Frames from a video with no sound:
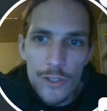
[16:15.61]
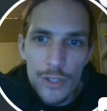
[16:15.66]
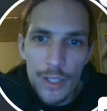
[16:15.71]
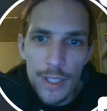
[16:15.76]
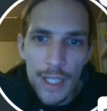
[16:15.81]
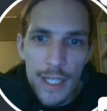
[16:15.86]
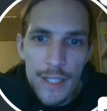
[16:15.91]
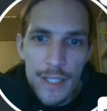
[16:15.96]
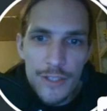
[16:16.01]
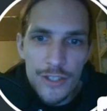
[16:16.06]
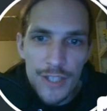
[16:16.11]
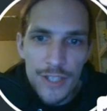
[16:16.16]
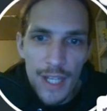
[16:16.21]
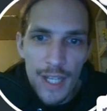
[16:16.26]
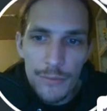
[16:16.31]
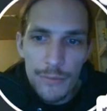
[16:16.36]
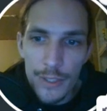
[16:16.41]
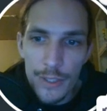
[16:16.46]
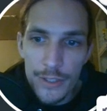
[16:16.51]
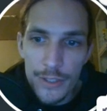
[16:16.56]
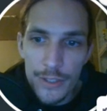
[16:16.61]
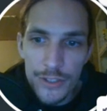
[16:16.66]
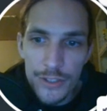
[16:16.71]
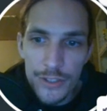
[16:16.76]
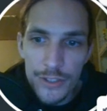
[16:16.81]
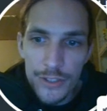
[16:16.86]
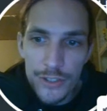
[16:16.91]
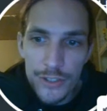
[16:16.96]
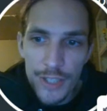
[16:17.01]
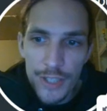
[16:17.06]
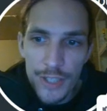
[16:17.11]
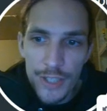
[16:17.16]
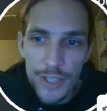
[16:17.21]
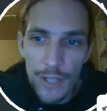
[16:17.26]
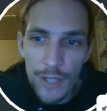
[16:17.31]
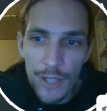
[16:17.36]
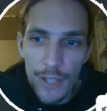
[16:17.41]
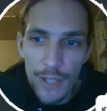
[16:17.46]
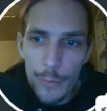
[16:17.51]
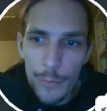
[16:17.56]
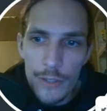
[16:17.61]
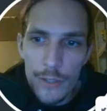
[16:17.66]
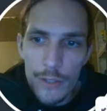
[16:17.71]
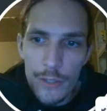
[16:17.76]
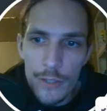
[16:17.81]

Like, he's definitely selling bot traffic,